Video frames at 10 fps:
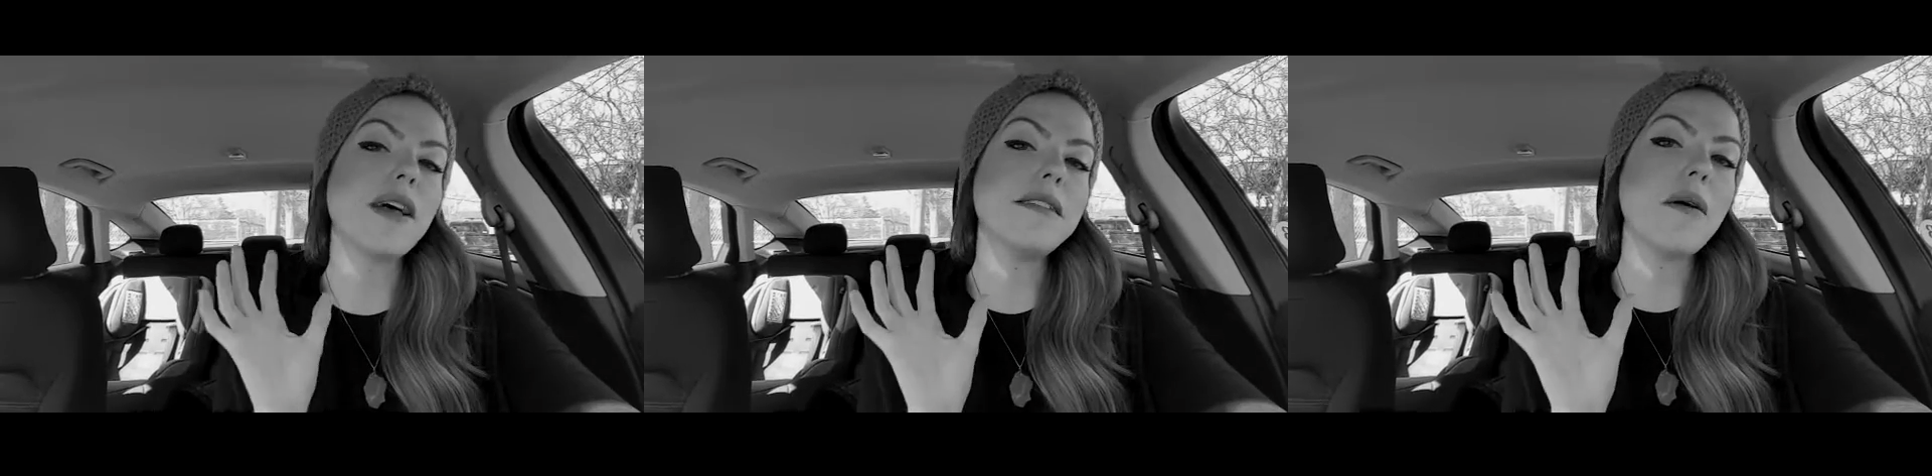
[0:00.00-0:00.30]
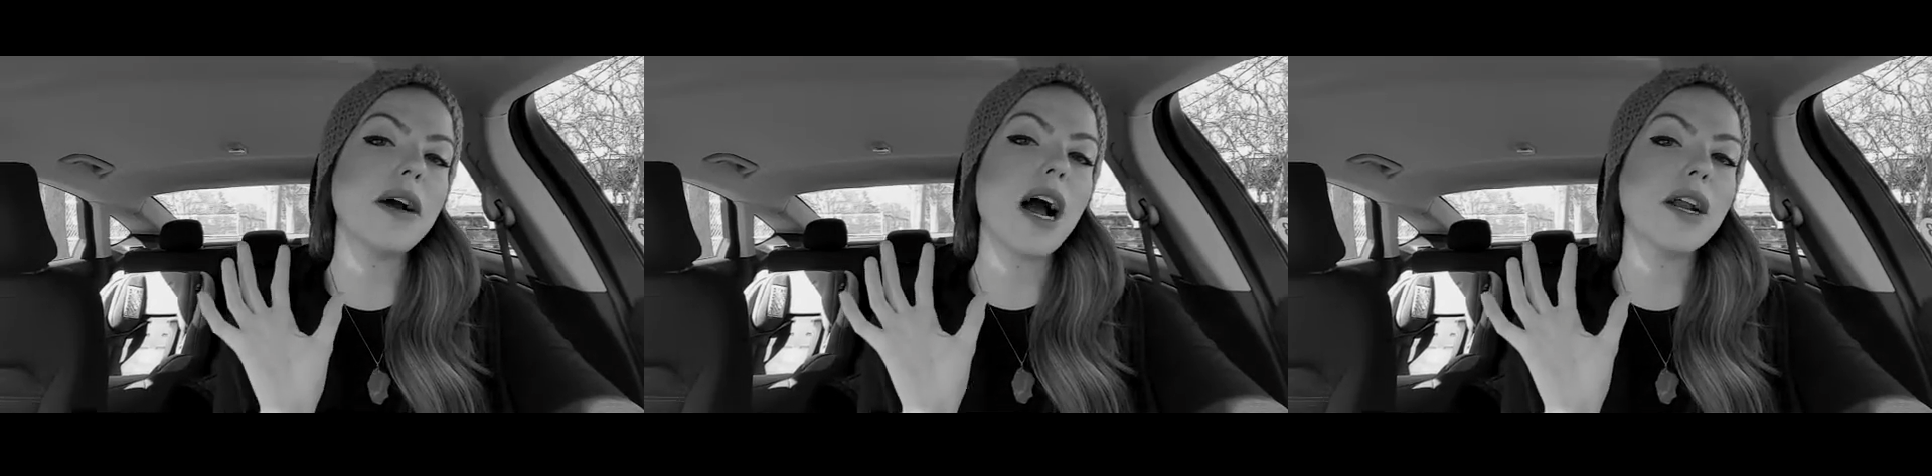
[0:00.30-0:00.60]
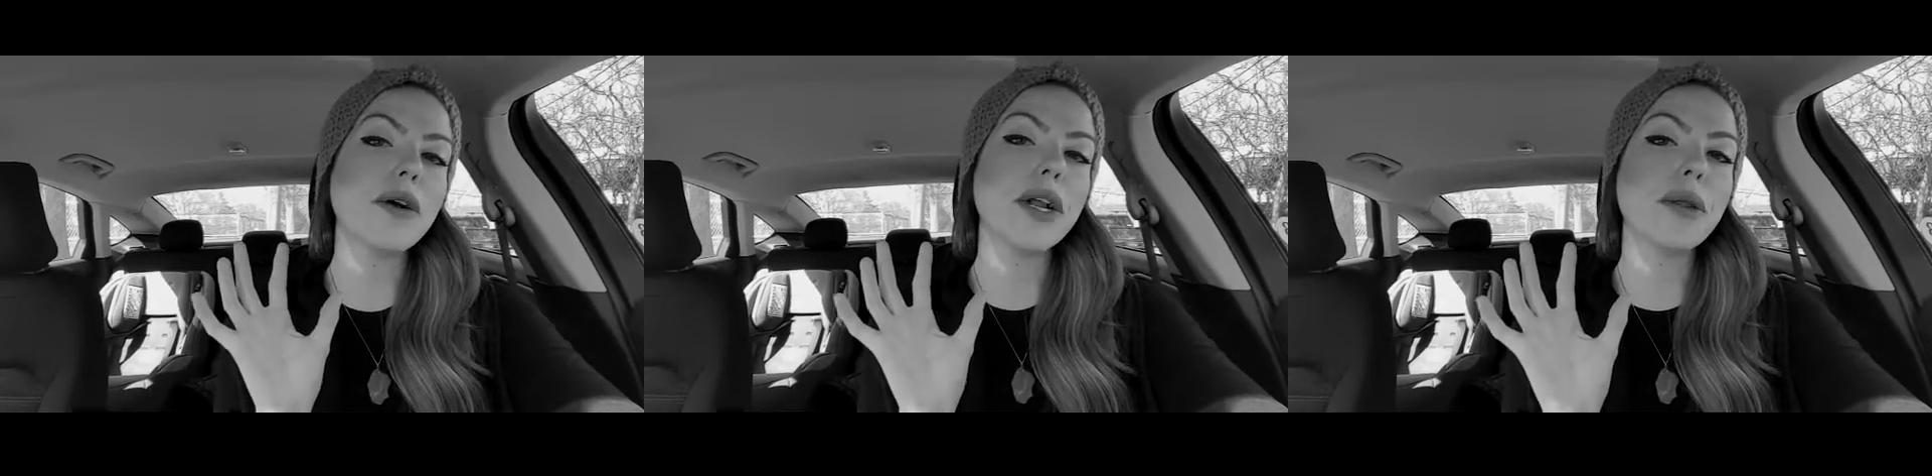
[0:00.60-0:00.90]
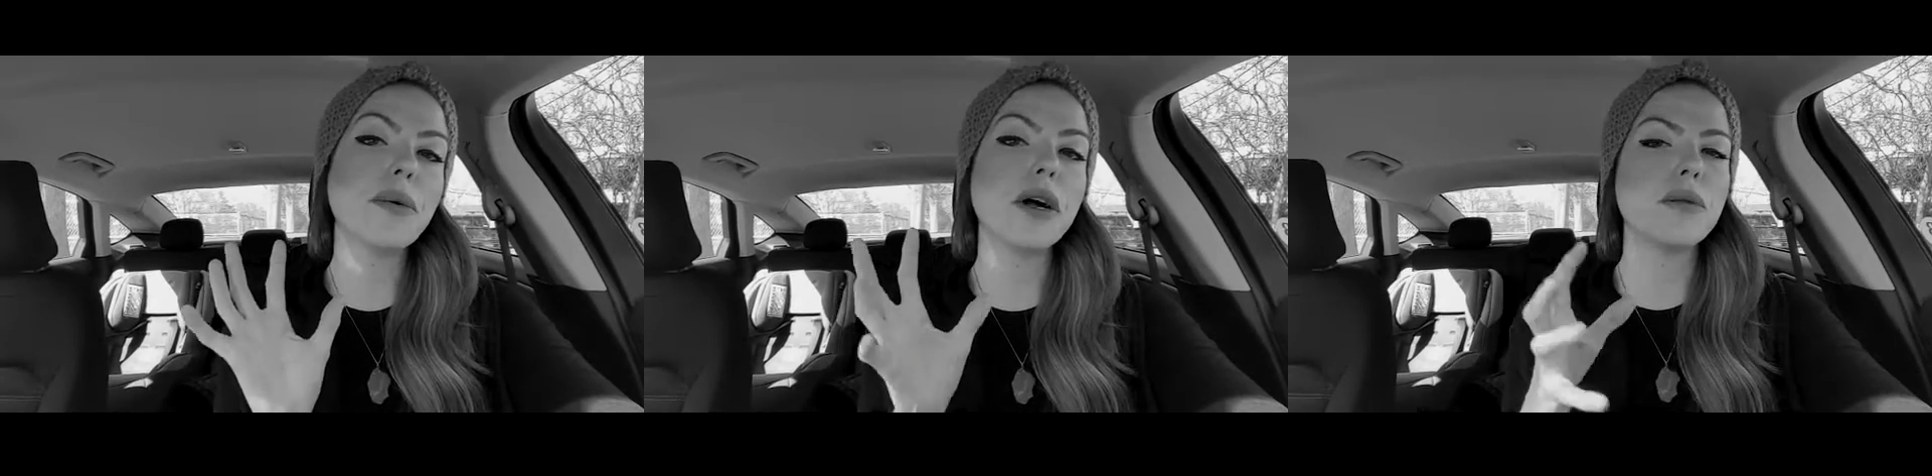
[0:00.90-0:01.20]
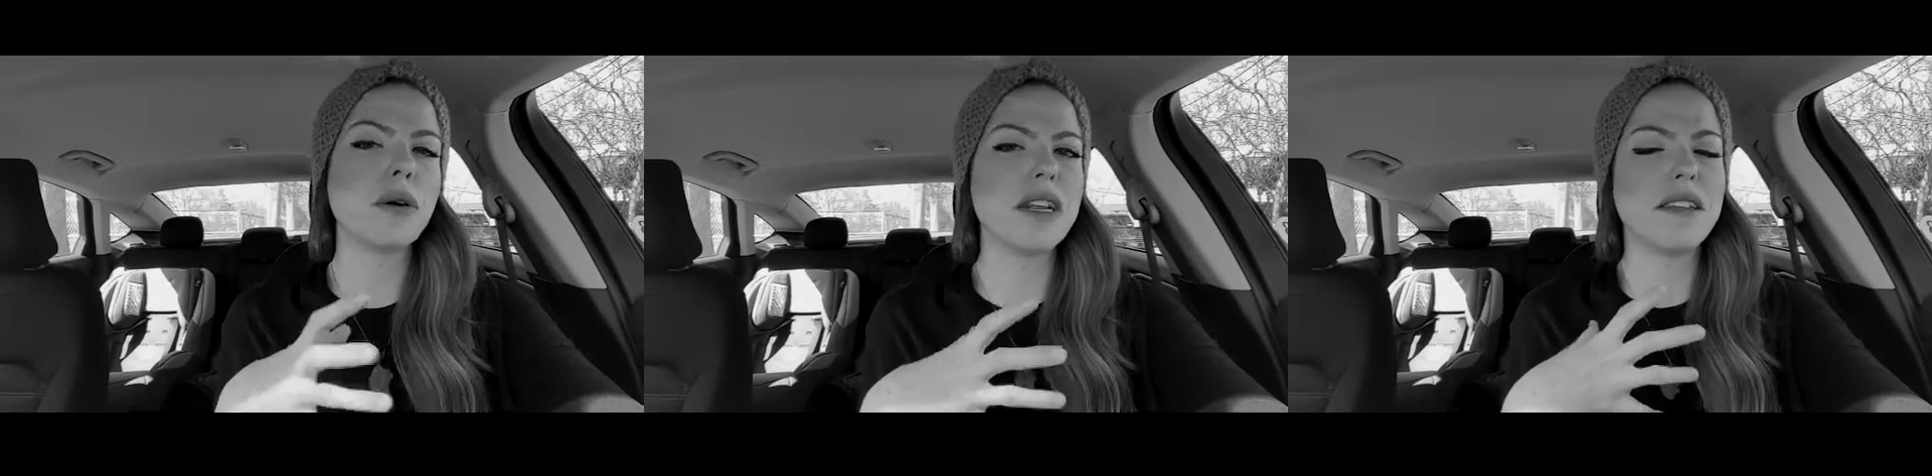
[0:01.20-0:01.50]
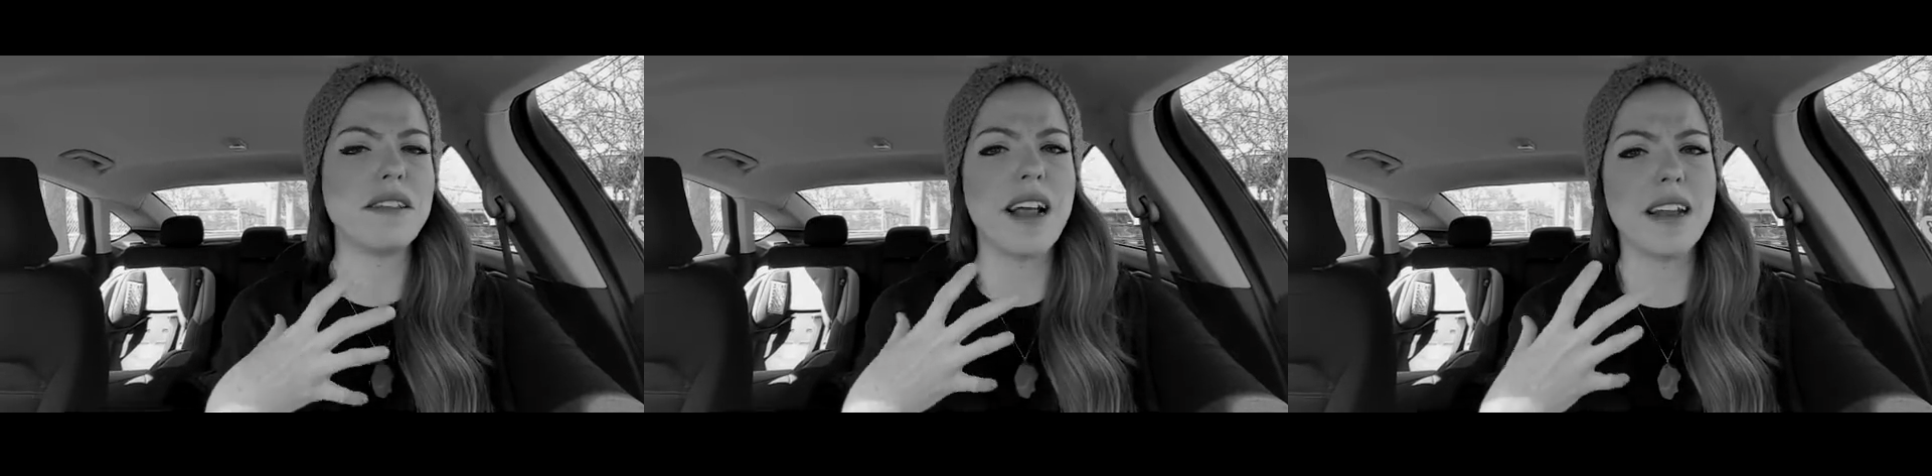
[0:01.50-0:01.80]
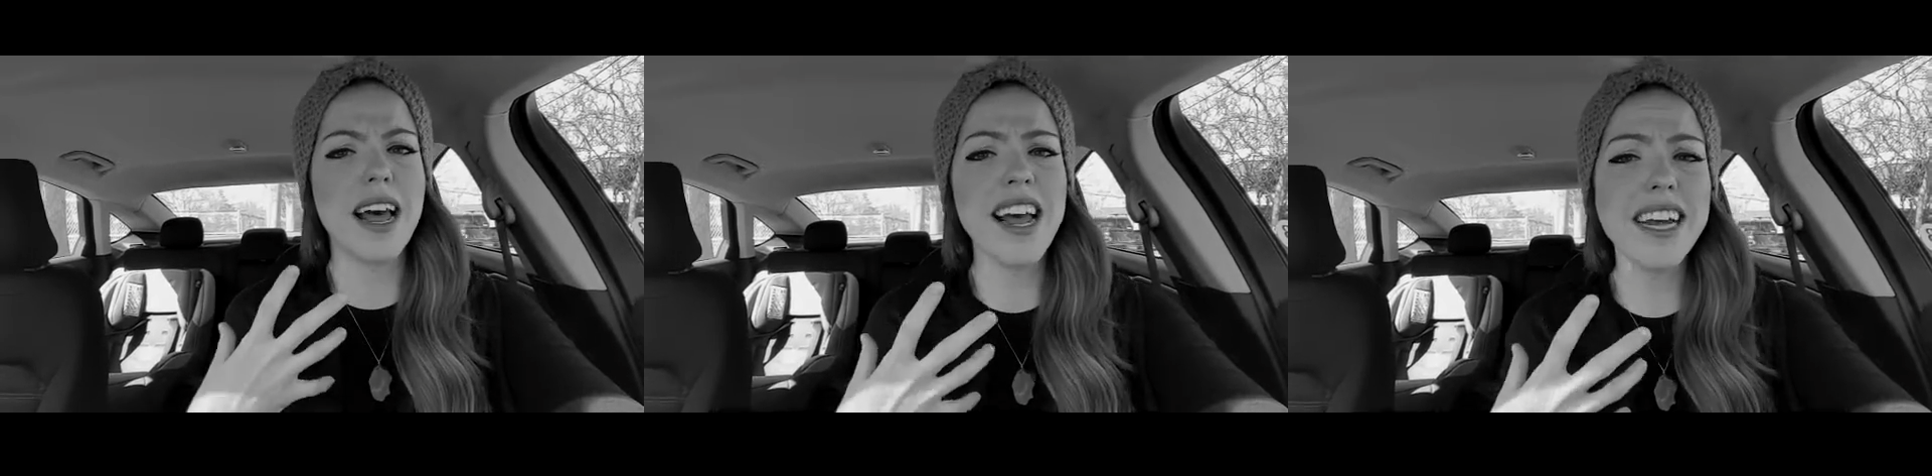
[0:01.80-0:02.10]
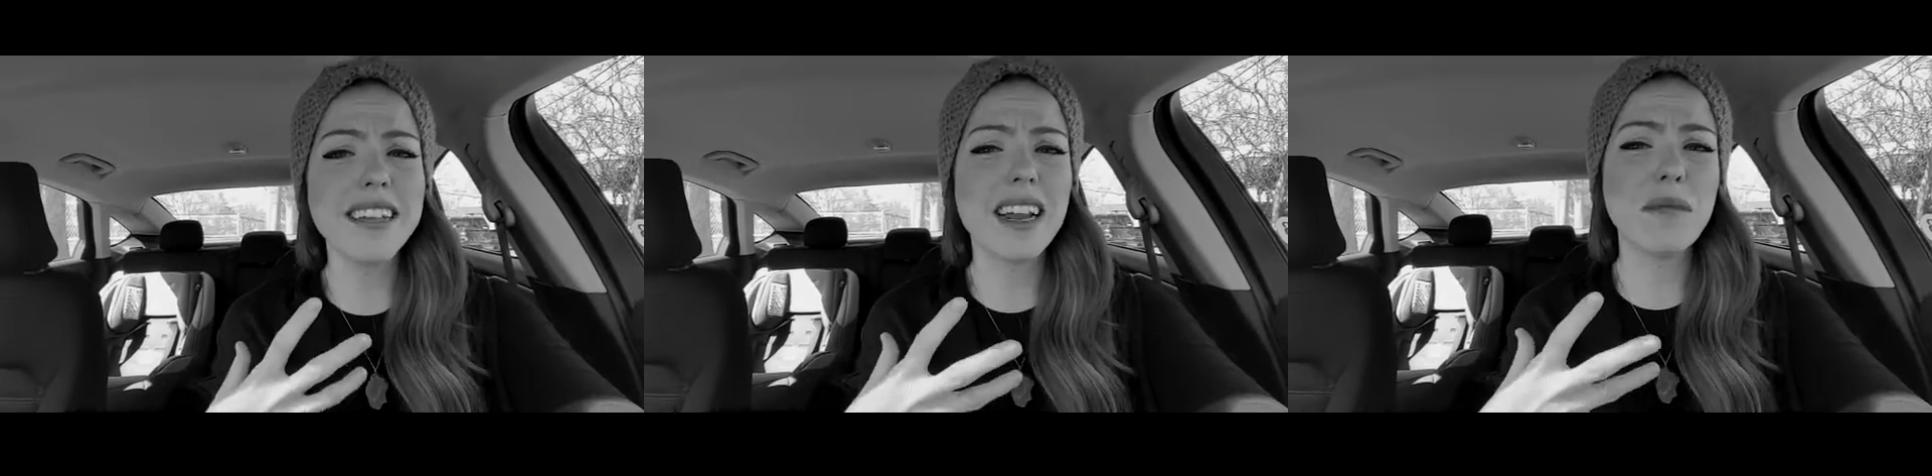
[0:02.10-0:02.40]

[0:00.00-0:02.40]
That's how God created the world. What it's not nice,